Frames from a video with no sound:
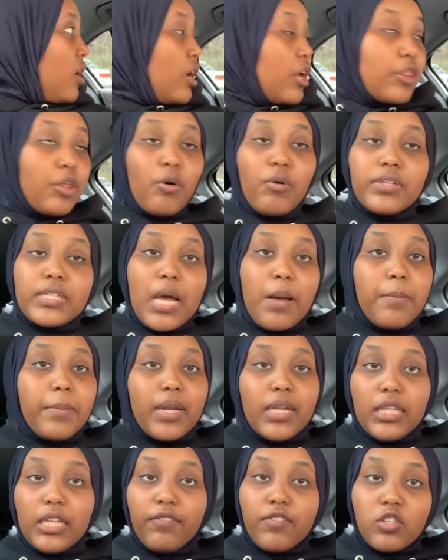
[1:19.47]
The only time I'm gonna
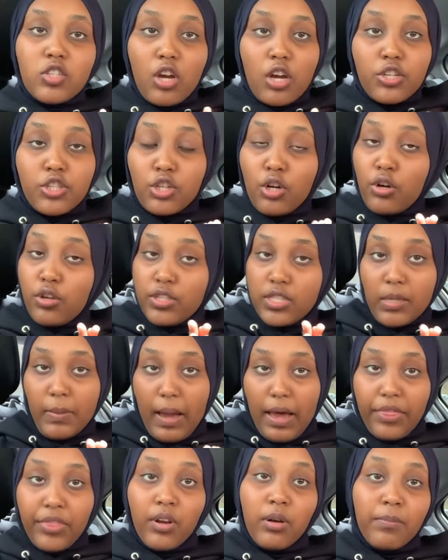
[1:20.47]
leave this car is to go use the
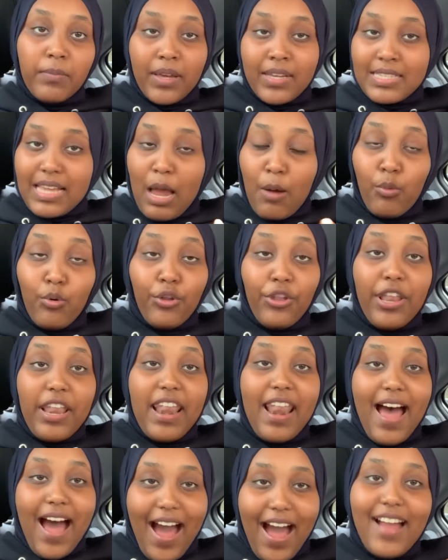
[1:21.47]
bathroom, because I will
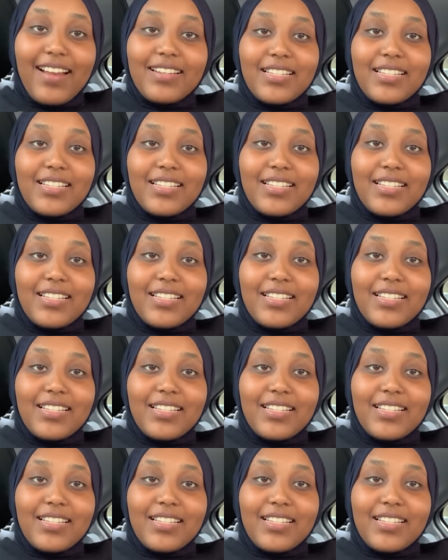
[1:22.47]
not